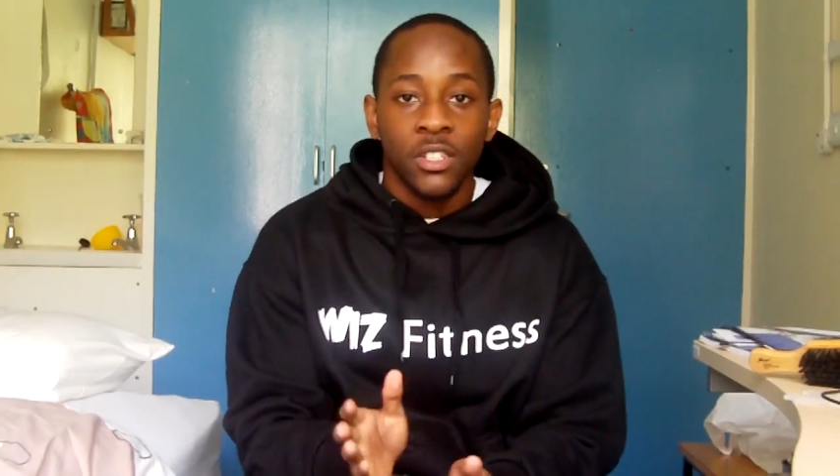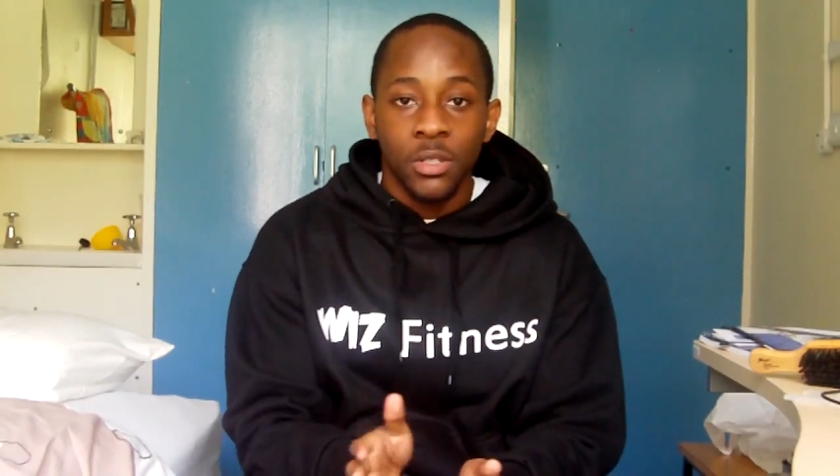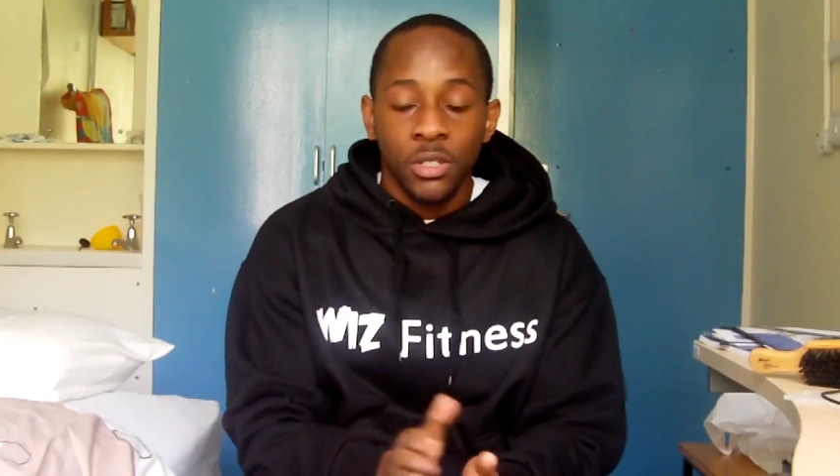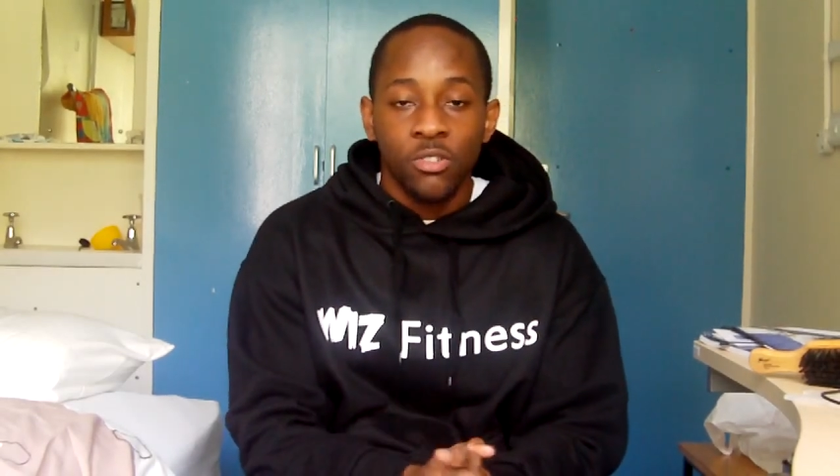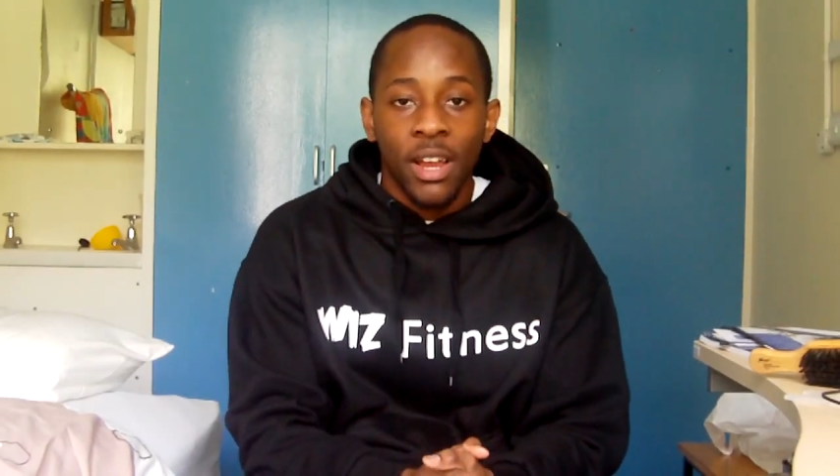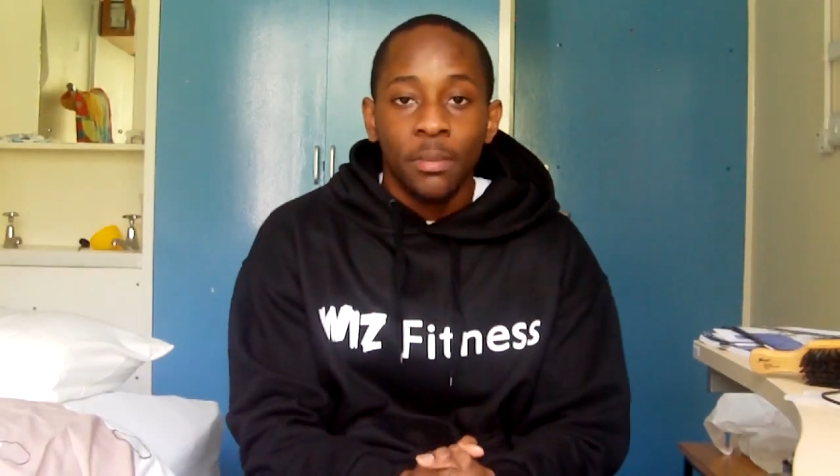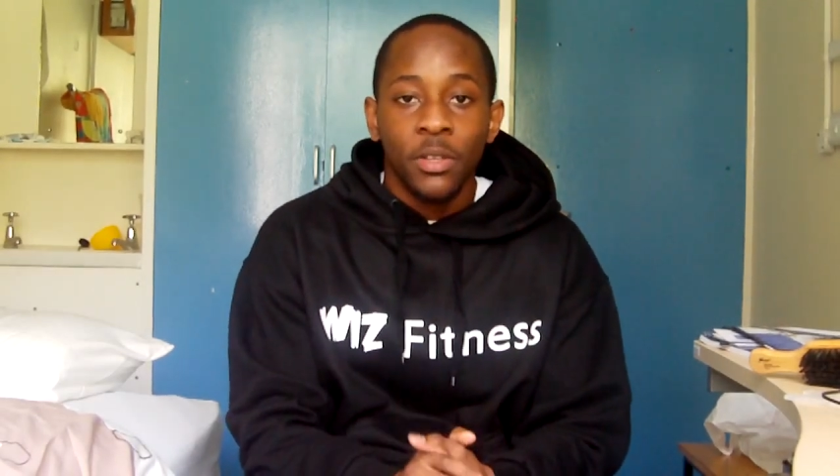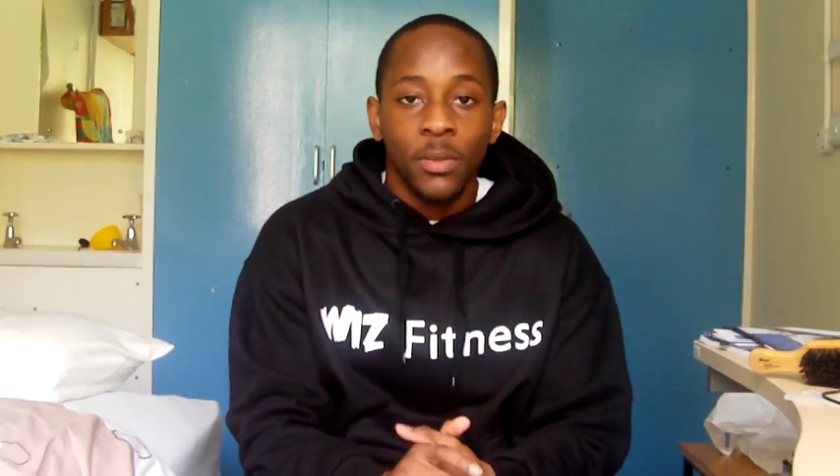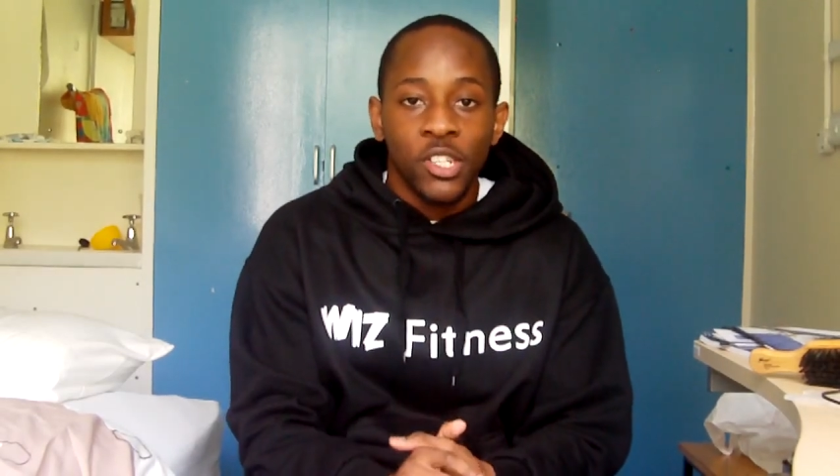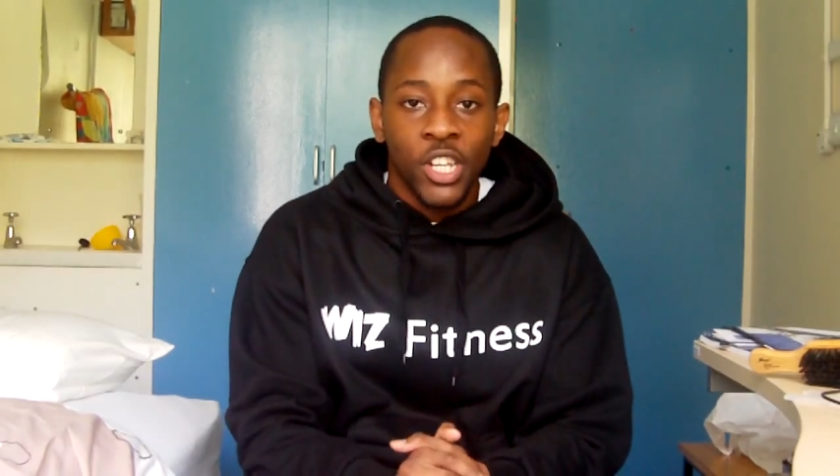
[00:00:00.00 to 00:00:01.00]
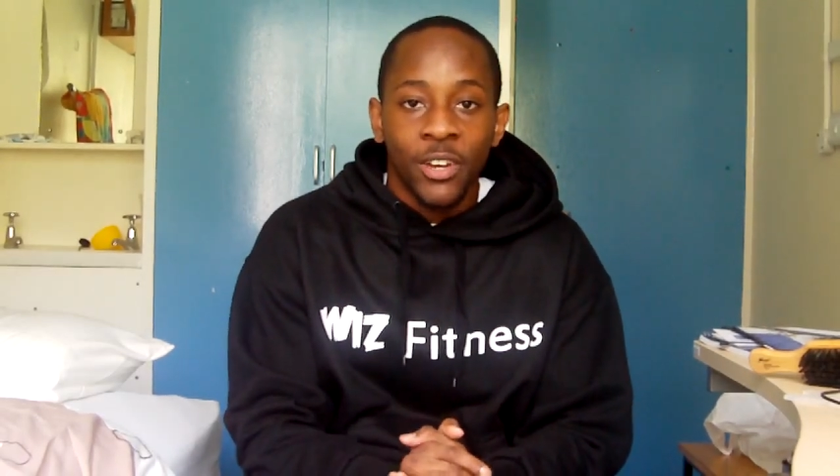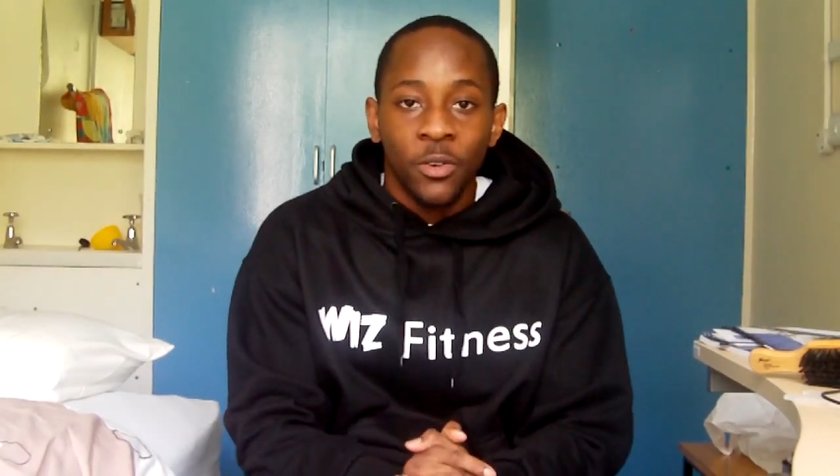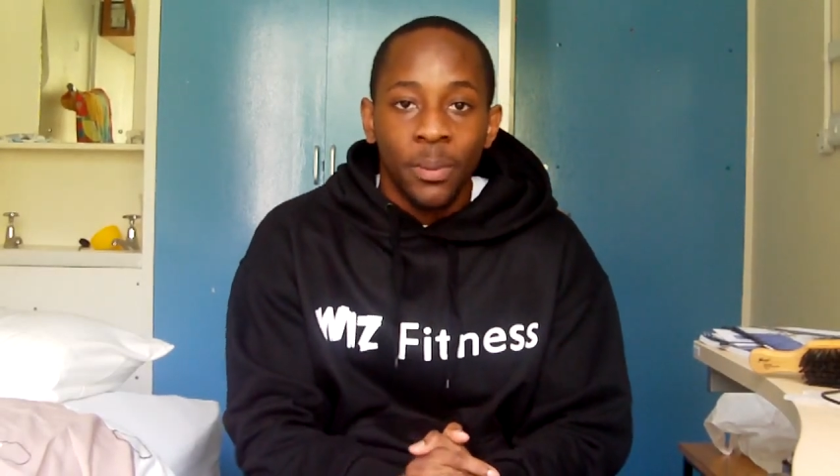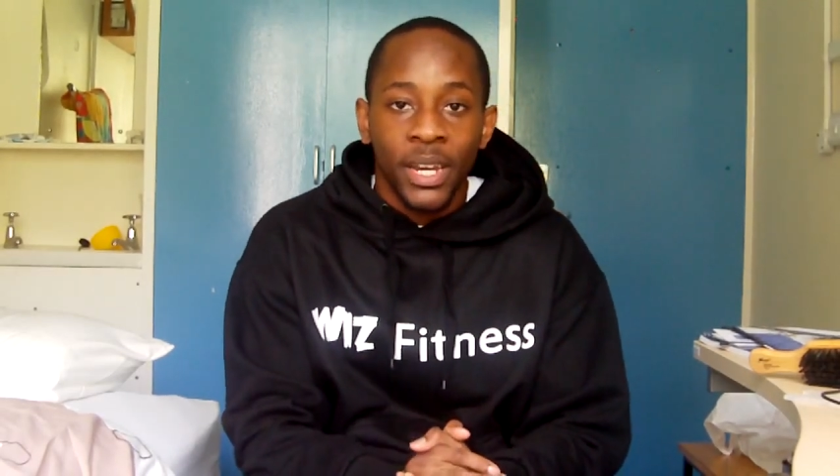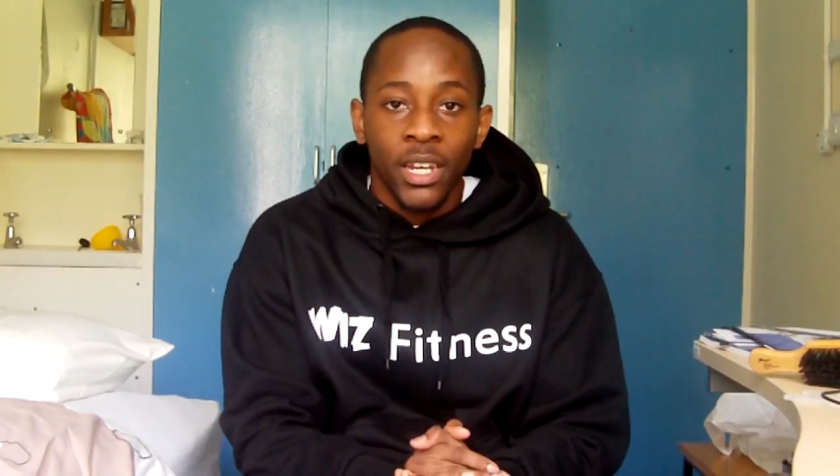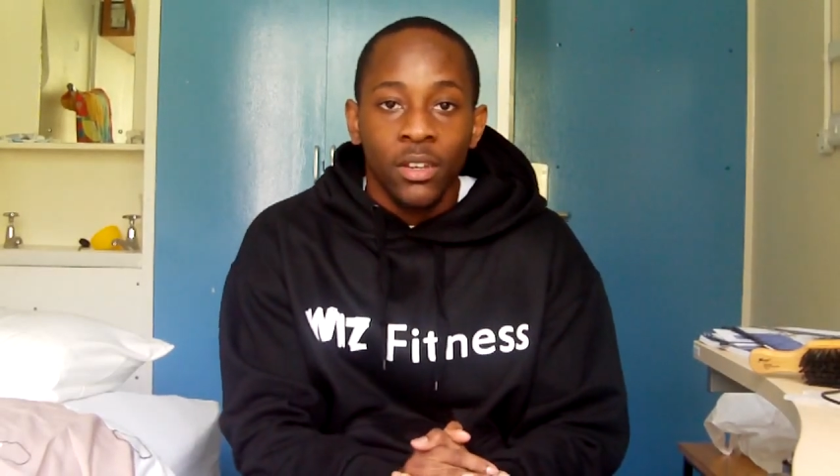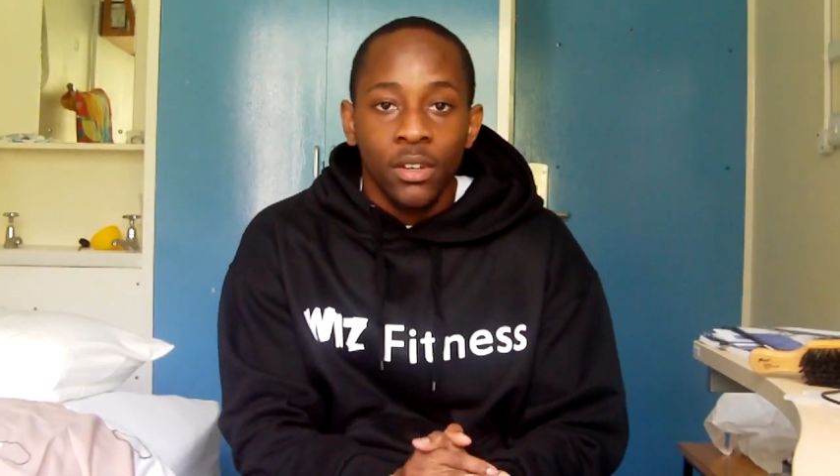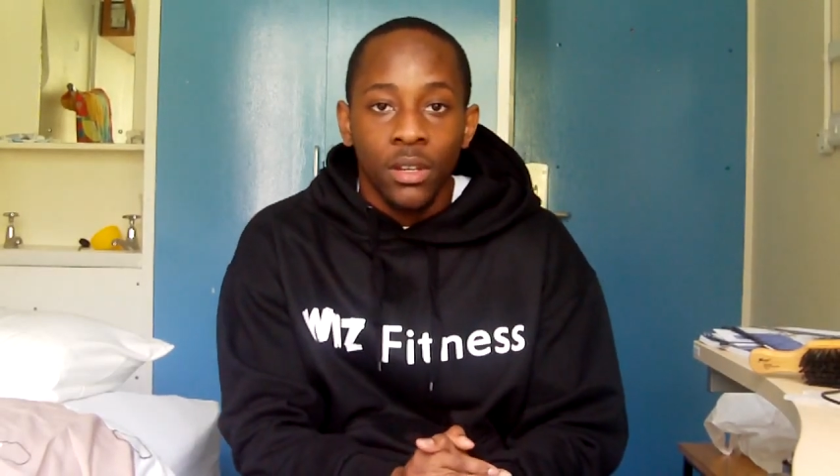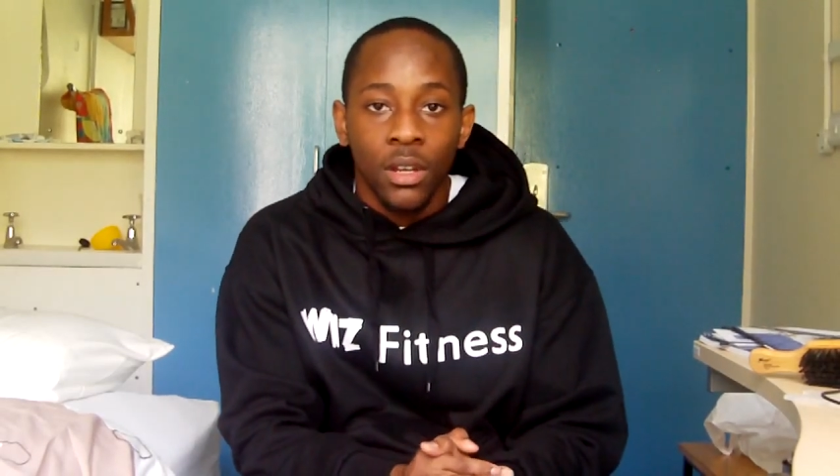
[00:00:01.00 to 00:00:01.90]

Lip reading: subscribe to my channel page.